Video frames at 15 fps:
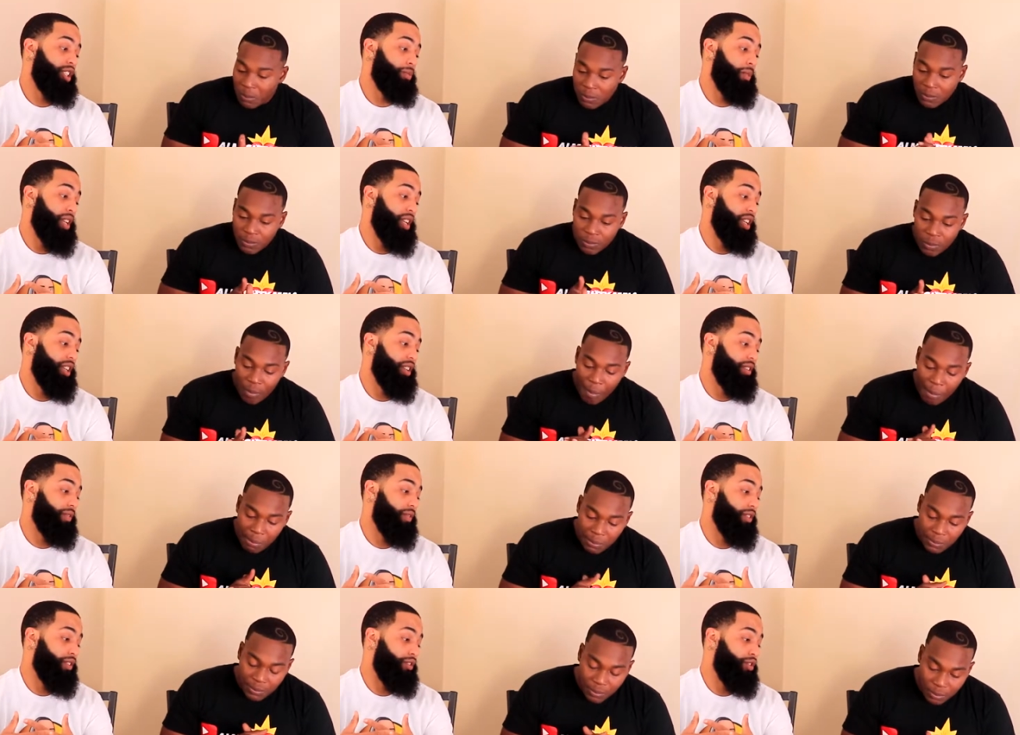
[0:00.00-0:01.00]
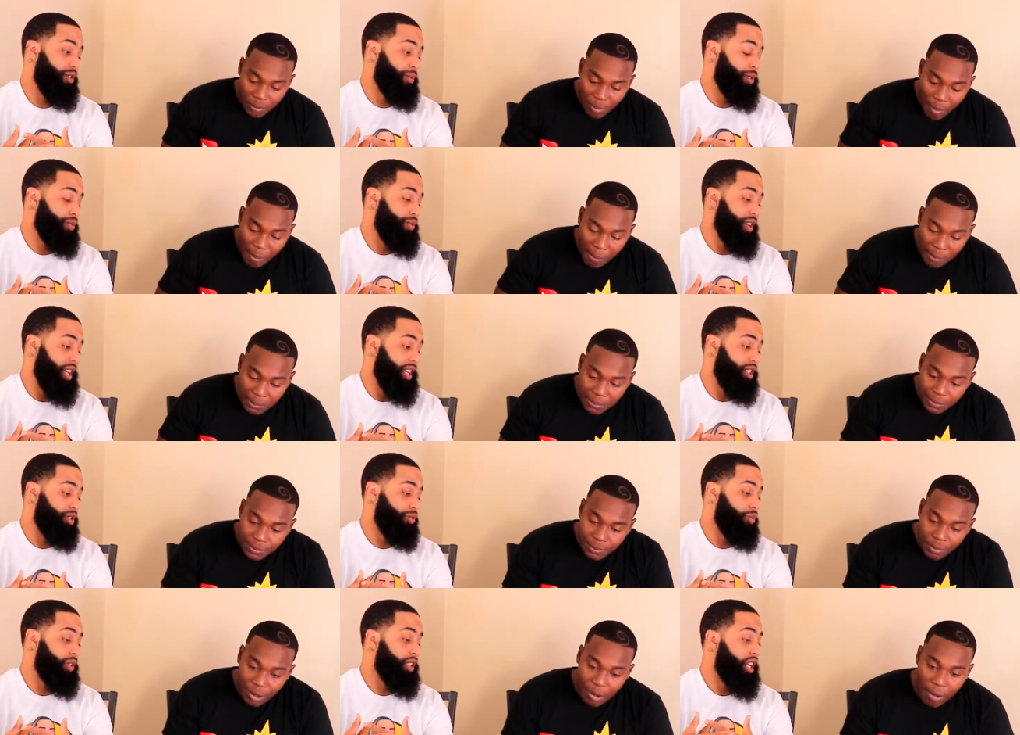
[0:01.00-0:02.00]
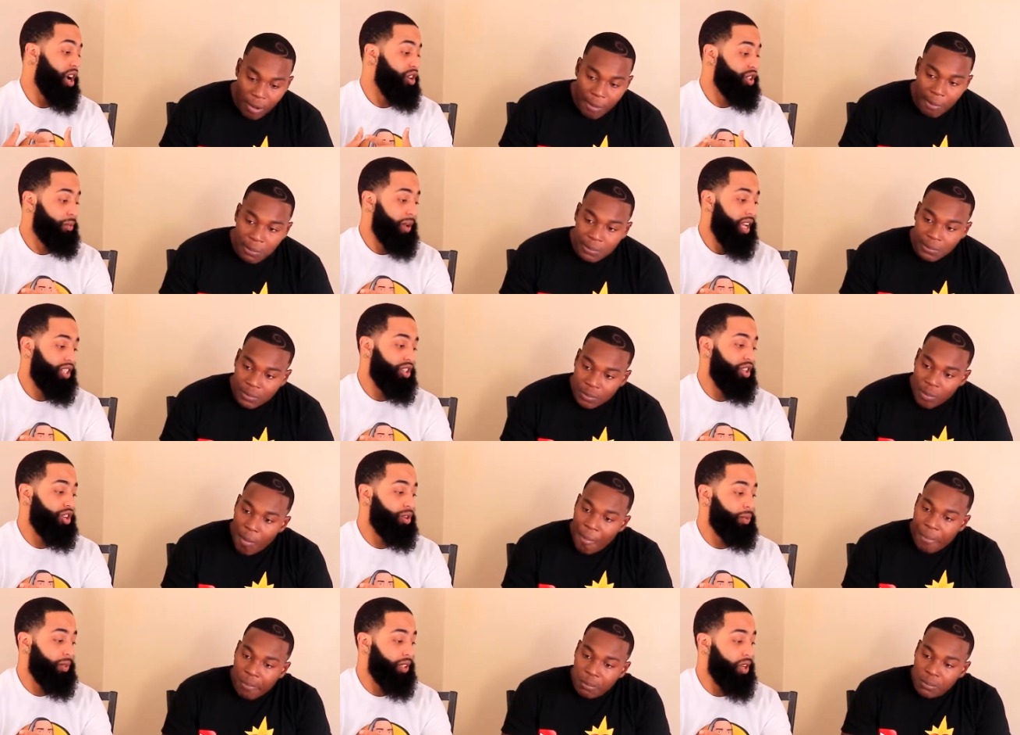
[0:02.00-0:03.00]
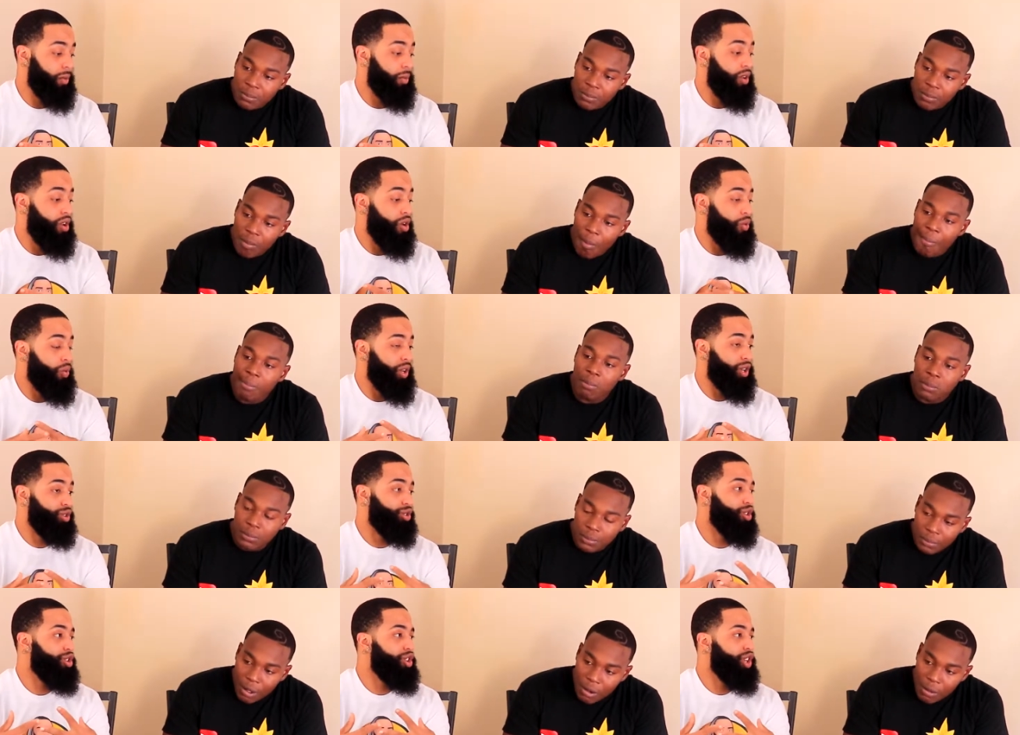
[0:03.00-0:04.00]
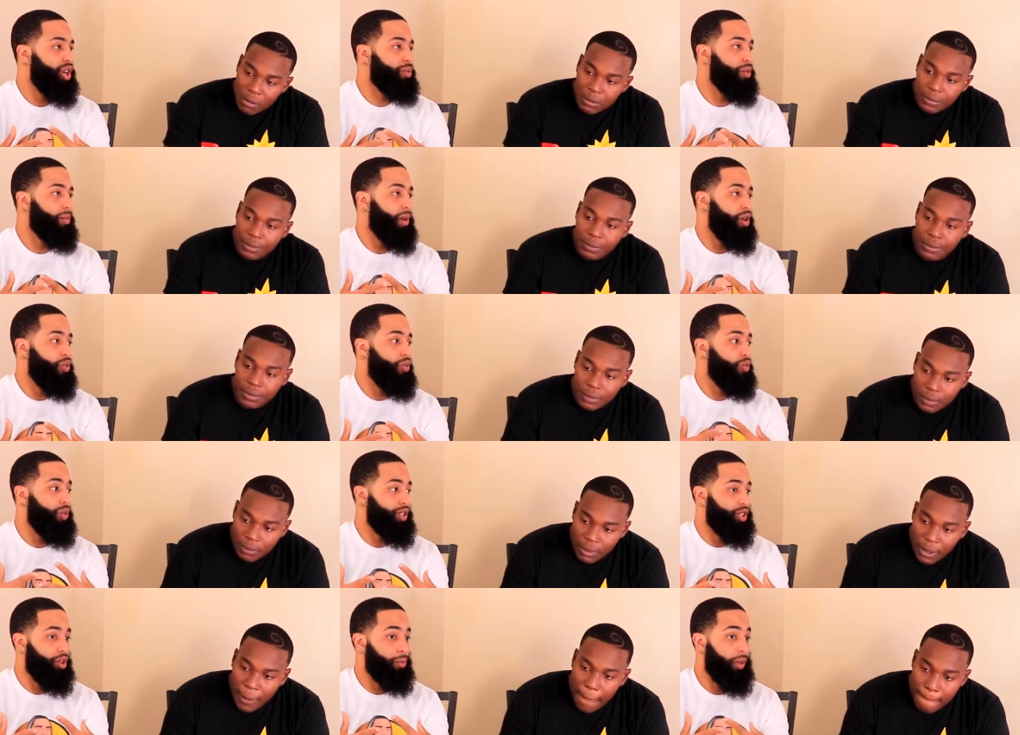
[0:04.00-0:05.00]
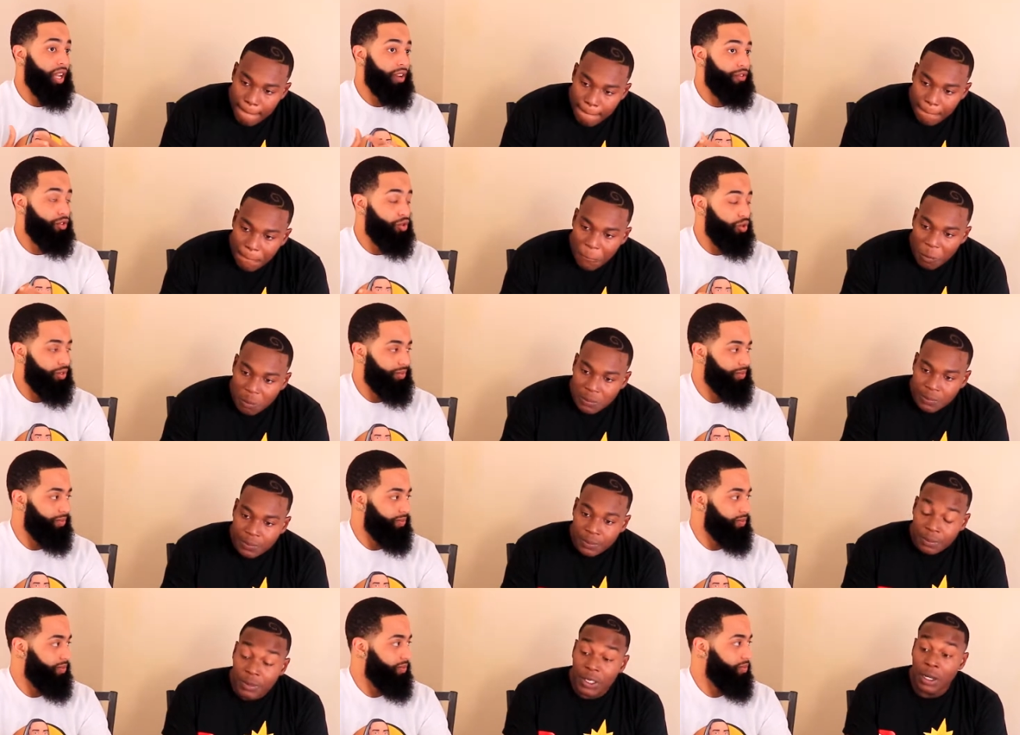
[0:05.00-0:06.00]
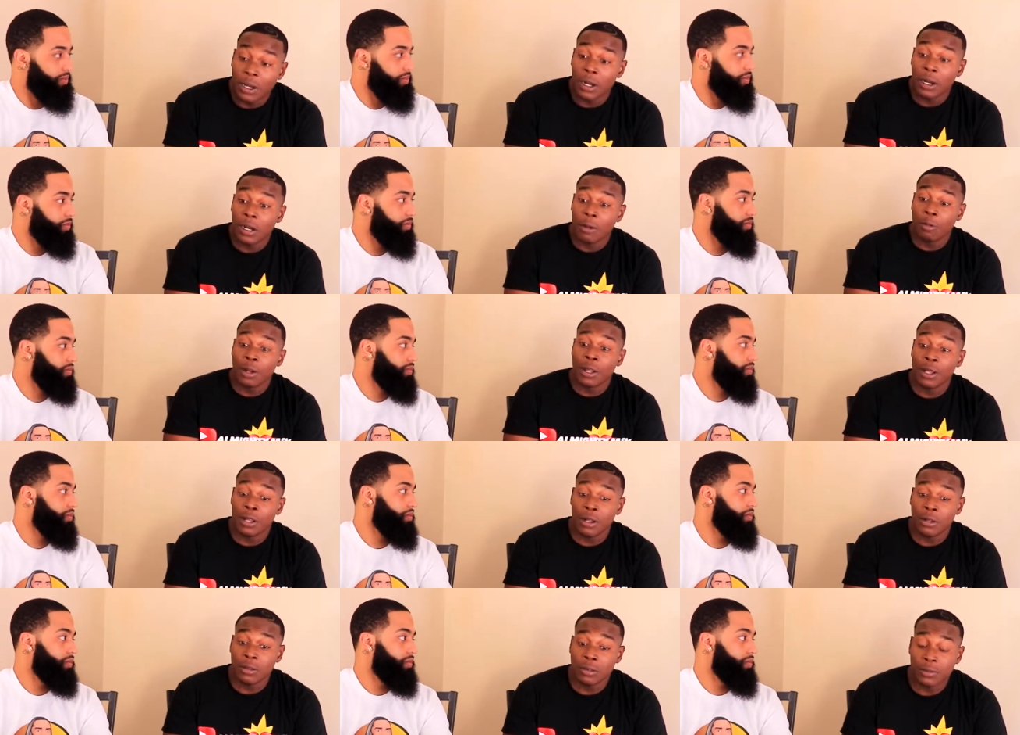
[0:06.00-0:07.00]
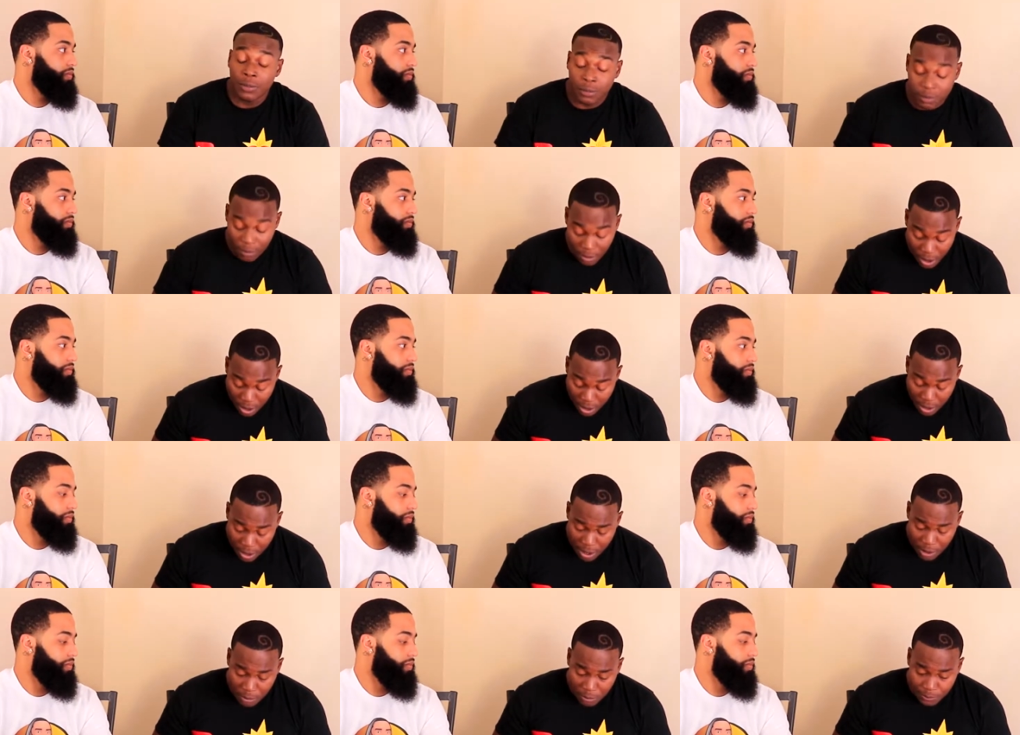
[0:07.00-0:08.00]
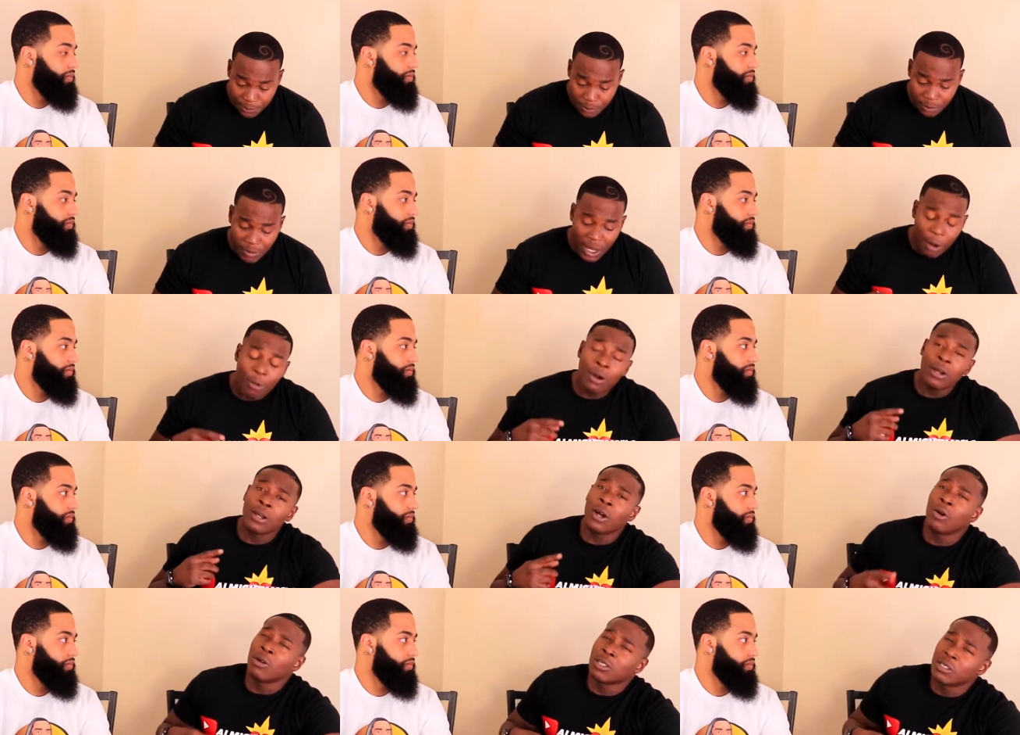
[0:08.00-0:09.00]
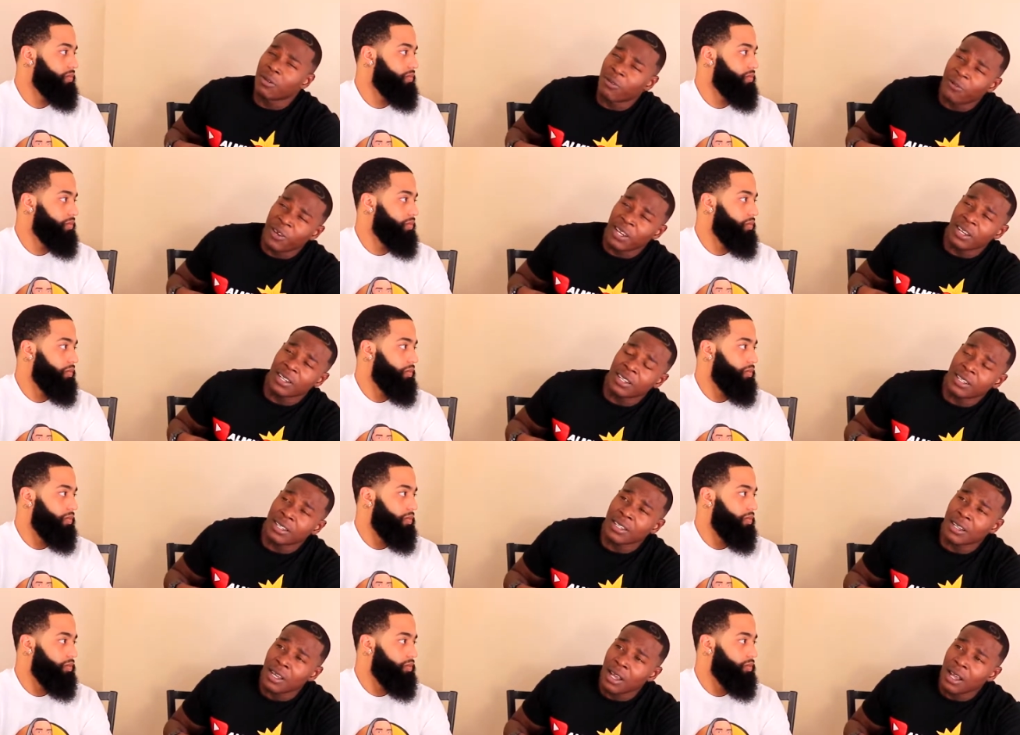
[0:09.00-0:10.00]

Speaker 1: expect from you next? We talked about your up and coming. What else are you gonna promote
Speaker 2: with your platform? I want to go into fitness,